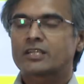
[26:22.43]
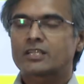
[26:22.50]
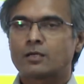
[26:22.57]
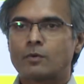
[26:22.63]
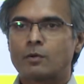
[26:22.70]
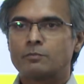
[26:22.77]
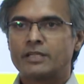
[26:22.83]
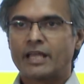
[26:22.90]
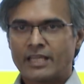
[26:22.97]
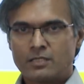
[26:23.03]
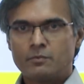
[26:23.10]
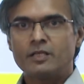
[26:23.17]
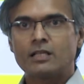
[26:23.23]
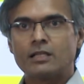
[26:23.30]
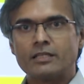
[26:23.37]
come up
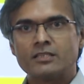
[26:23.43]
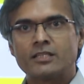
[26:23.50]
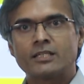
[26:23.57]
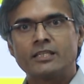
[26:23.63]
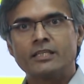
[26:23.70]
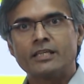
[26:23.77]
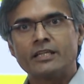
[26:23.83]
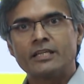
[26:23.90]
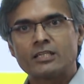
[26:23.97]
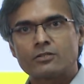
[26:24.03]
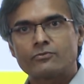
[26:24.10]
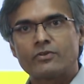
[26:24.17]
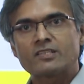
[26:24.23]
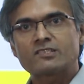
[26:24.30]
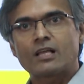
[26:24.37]
dynamically that the
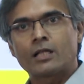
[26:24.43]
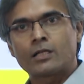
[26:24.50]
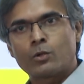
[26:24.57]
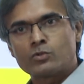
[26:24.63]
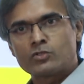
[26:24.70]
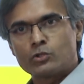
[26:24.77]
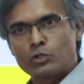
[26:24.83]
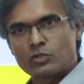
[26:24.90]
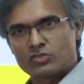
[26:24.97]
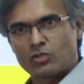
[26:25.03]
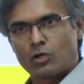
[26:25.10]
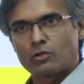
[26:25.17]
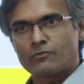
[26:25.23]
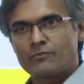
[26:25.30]
interface allows you to solve.